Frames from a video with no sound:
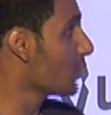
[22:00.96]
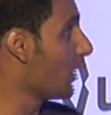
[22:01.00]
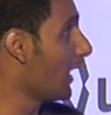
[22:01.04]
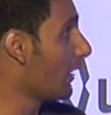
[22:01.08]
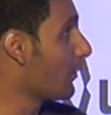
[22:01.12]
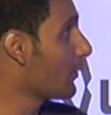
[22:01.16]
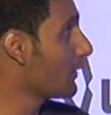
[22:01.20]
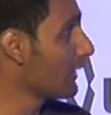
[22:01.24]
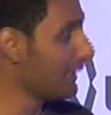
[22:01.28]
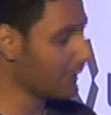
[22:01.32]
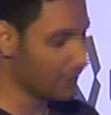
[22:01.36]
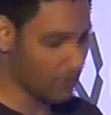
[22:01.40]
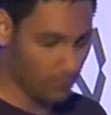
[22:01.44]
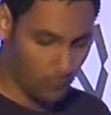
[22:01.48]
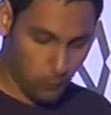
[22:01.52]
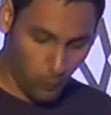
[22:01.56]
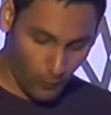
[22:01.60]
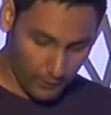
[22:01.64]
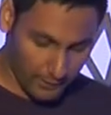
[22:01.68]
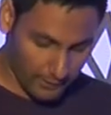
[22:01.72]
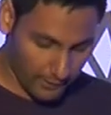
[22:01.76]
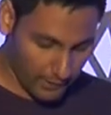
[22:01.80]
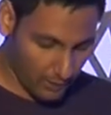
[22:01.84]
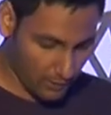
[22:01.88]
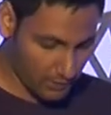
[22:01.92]
I would like to
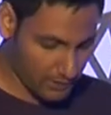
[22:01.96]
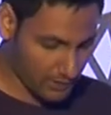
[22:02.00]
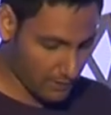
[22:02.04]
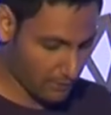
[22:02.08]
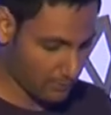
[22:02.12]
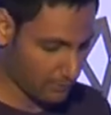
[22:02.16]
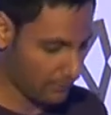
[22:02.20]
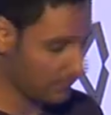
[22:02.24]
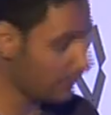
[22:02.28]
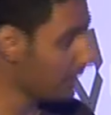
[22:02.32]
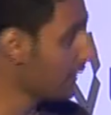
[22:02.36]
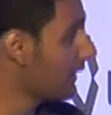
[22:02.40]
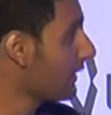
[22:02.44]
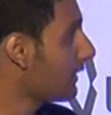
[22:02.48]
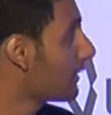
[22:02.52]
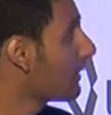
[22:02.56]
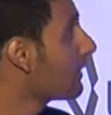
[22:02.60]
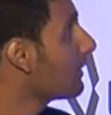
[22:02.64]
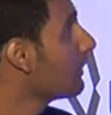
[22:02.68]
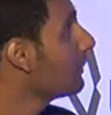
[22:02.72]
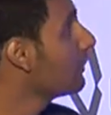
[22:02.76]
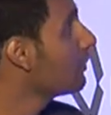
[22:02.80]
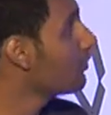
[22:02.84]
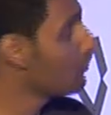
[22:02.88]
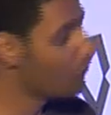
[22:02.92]
point out some
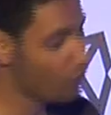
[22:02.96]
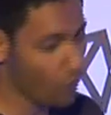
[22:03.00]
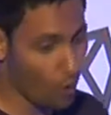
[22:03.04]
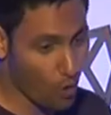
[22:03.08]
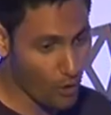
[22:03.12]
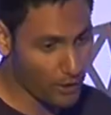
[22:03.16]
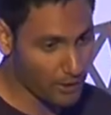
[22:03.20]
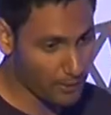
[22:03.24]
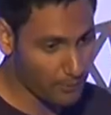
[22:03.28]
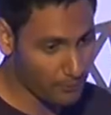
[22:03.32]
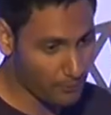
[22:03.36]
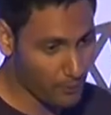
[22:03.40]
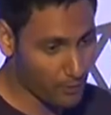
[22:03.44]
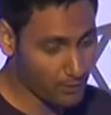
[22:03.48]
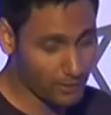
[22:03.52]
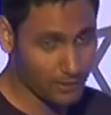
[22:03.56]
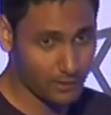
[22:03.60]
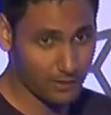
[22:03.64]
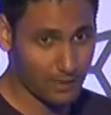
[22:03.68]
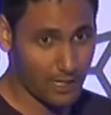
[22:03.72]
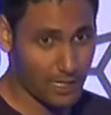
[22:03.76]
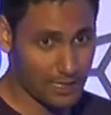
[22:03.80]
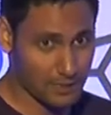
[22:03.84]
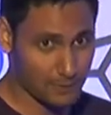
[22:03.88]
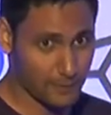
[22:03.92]
4
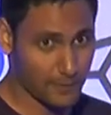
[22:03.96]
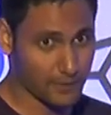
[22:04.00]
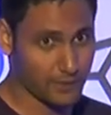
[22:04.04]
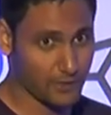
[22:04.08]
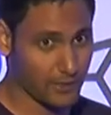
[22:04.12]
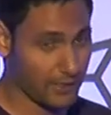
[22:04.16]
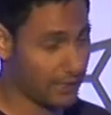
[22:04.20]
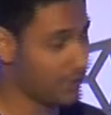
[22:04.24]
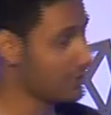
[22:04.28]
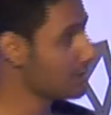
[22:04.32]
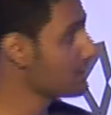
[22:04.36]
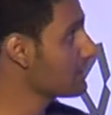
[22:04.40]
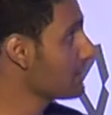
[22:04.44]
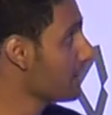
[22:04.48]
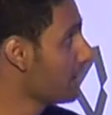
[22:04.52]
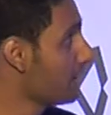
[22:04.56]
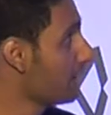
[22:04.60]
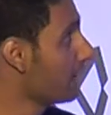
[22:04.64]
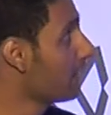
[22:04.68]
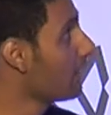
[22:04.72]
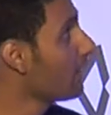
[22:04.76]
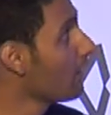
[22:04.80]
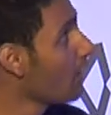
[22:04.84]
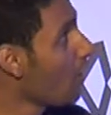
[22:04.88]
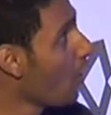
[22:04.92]
important aspects in the
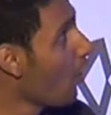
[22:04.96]
screen.